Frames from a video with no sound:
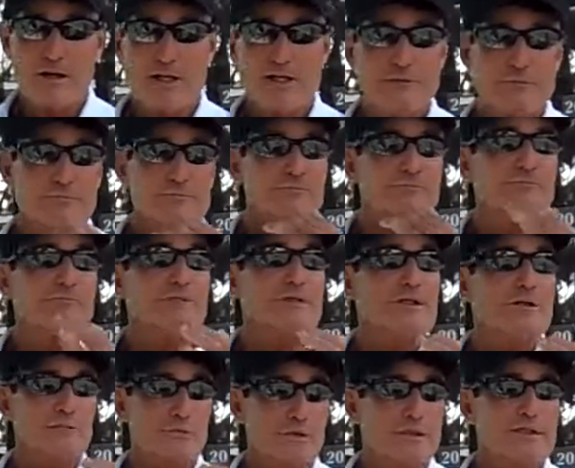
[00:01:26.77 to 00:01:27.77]
all right,
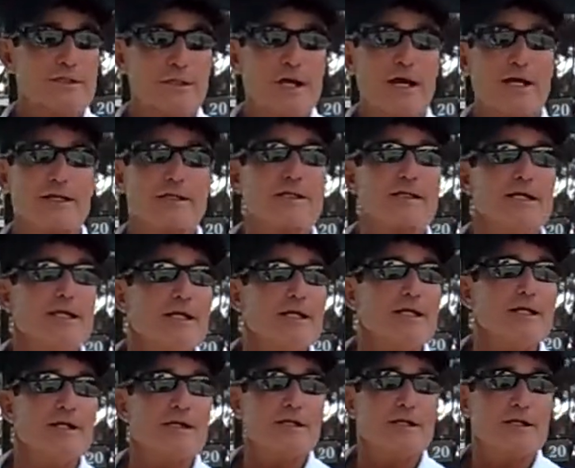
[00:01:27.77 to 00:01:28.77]
really tight,
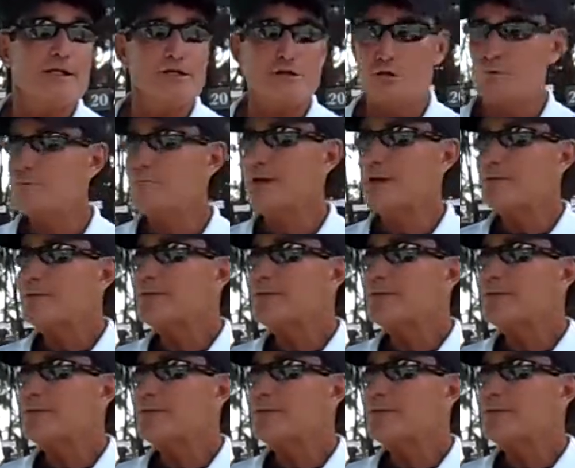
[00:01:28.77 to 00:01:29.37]
you know,